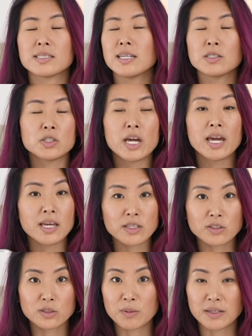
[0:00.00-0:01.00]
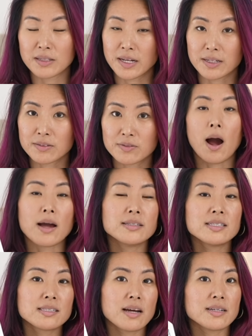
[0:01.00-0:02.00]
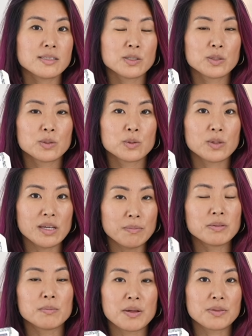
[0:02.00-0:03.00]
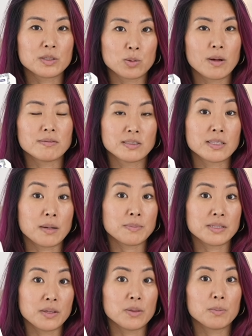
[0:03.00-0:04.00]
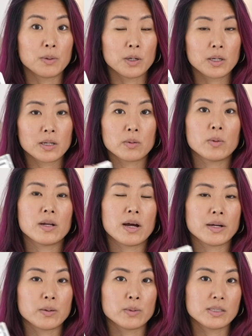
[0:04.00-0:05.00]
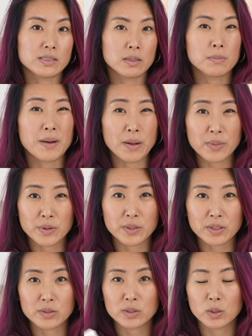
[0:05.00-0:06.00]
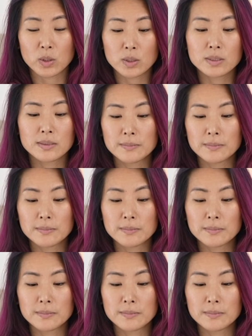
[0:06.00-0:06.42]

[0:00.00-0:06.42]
It changed my life. I decided to implement the 12 steps in the book when I was about 30 years old.